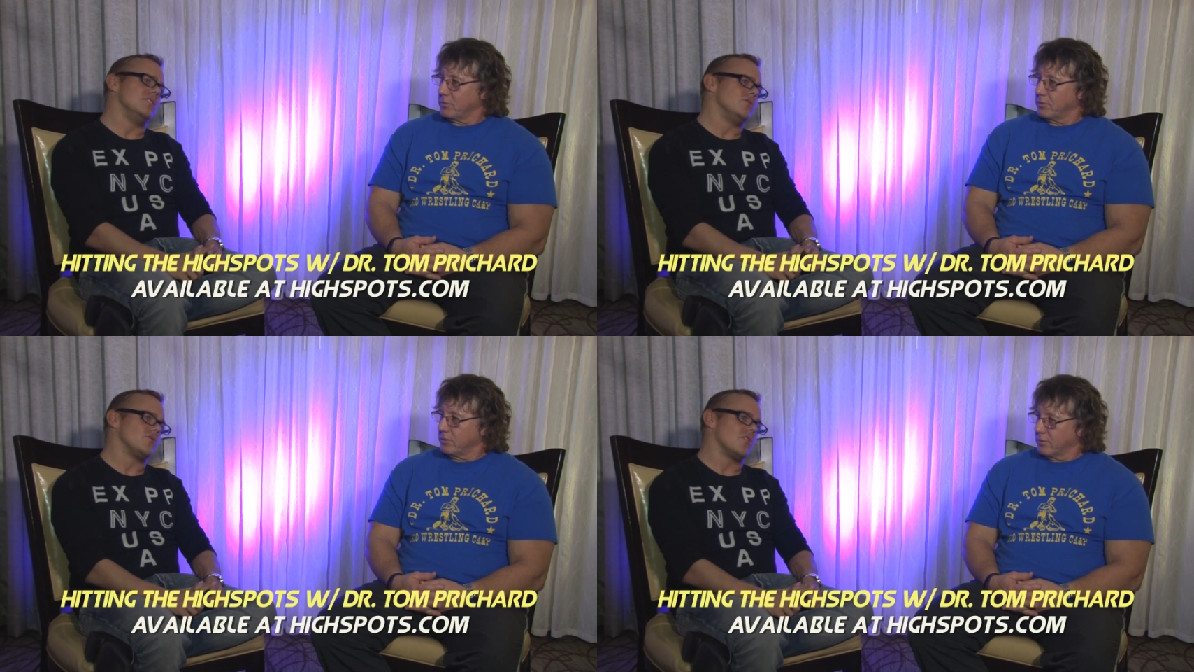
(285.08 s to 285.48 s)

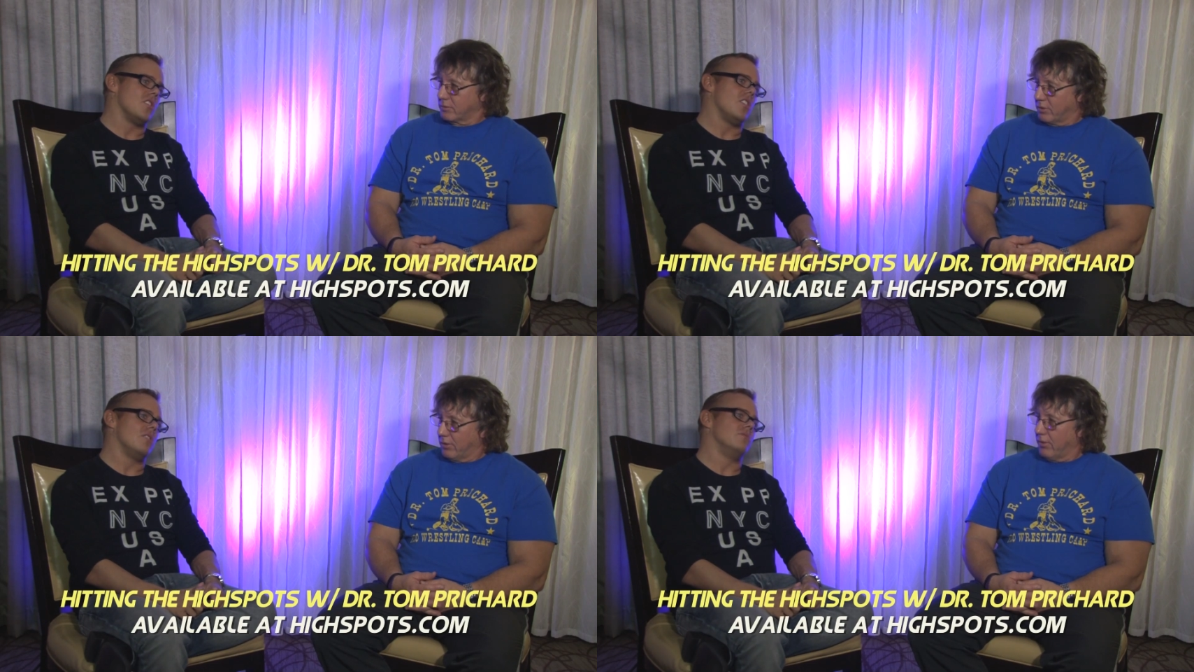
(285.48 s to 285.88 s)
Speaker 1: didn't
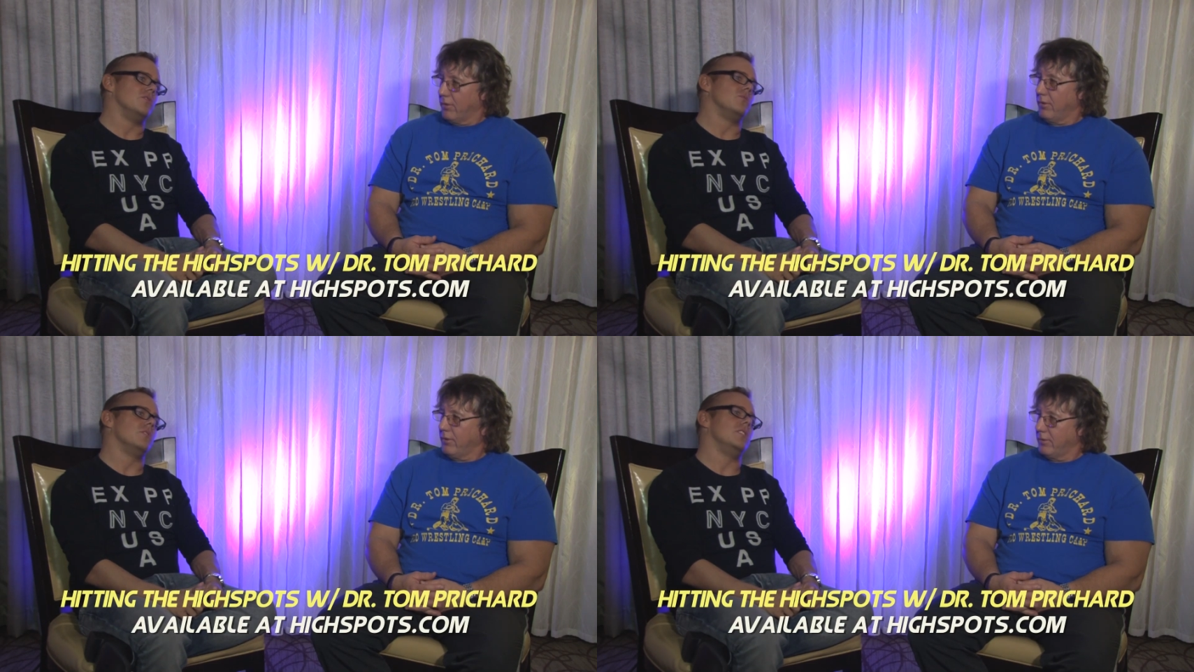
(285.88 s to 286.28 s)
draw
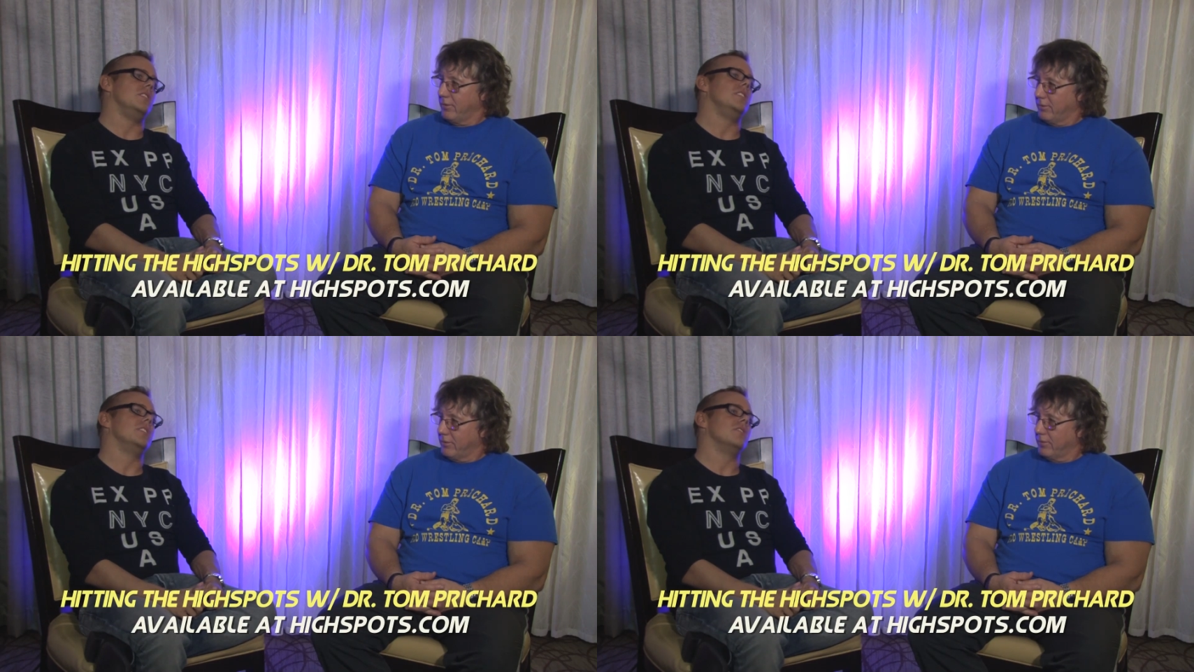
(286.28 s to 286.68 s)
was when
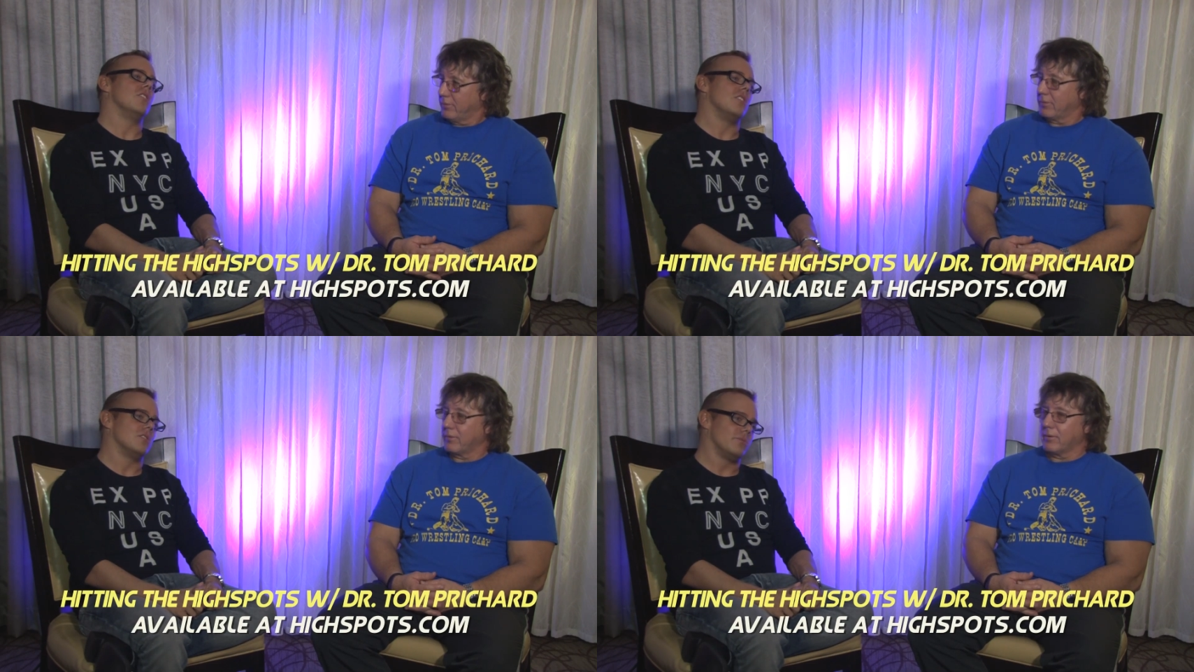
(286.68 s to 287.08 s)
he hit
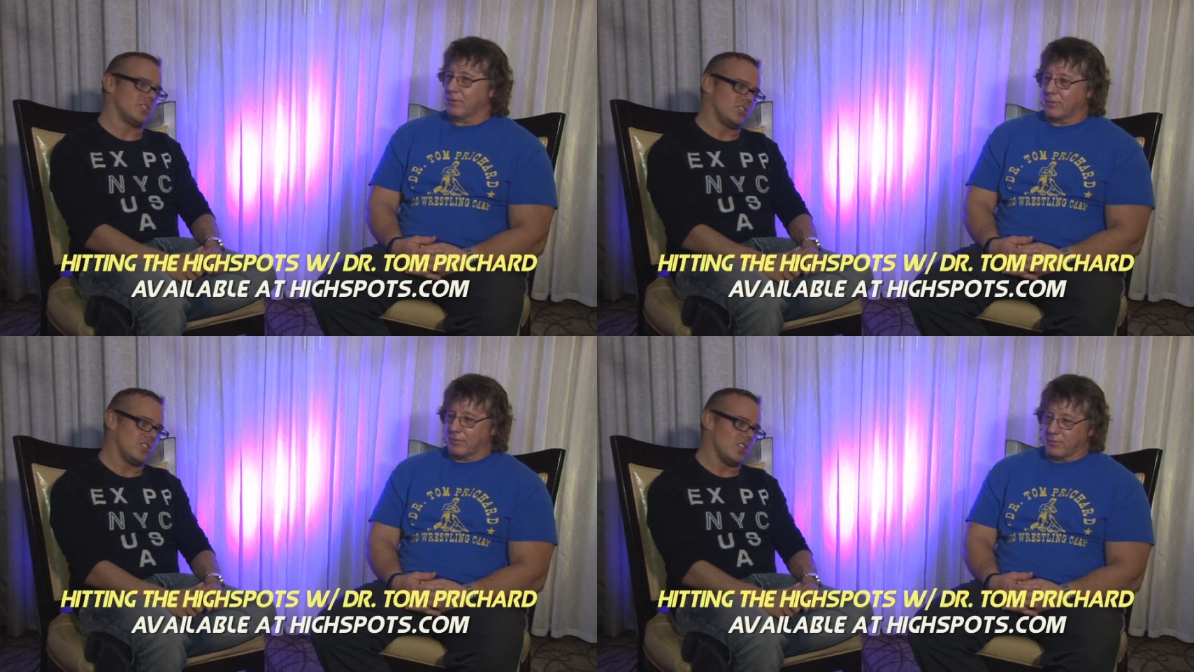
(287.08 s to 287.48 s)
Lawler with
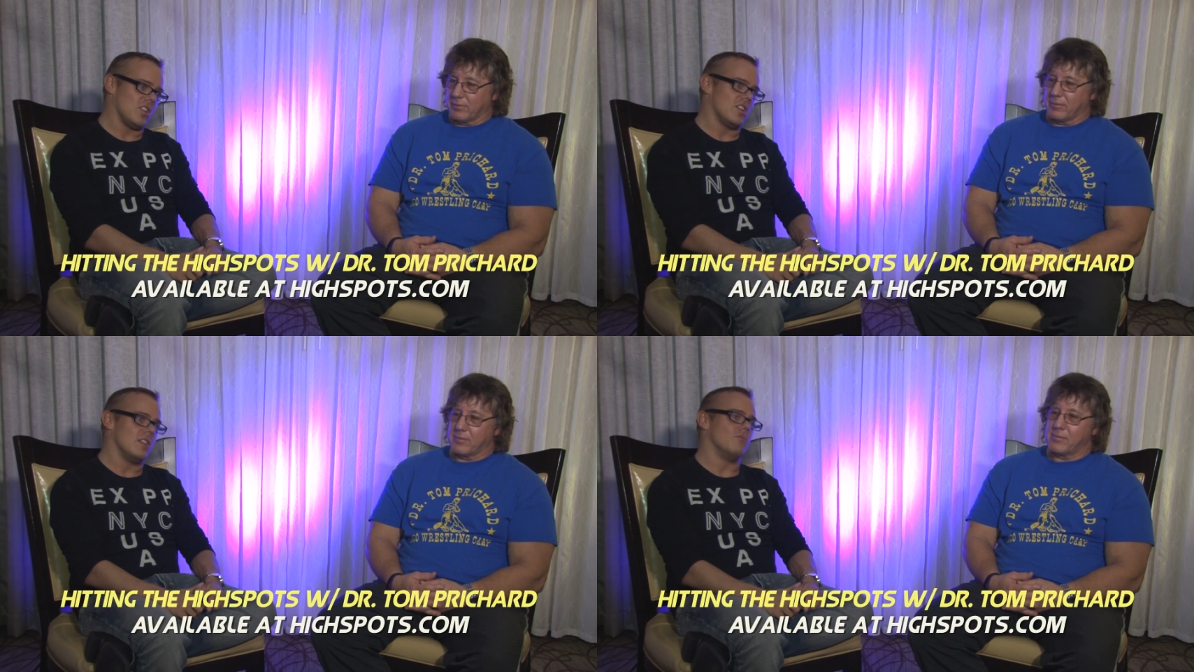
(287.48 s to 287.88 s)
the
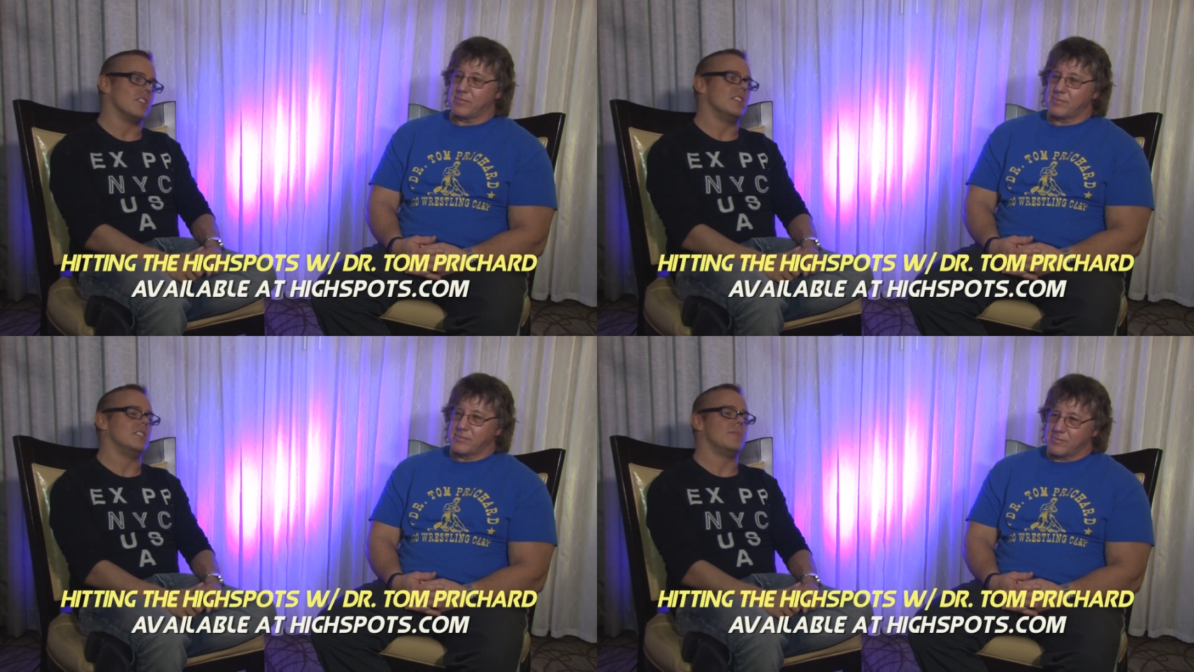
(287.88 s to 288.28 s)
car, and
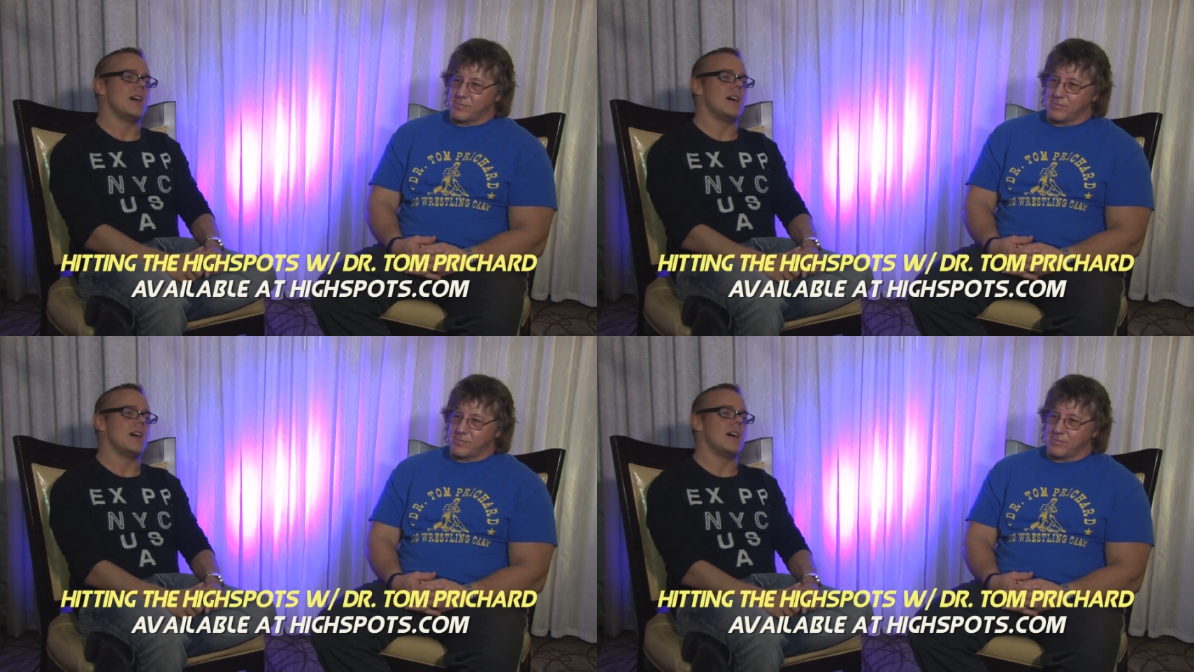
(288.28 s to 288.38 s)
what ended up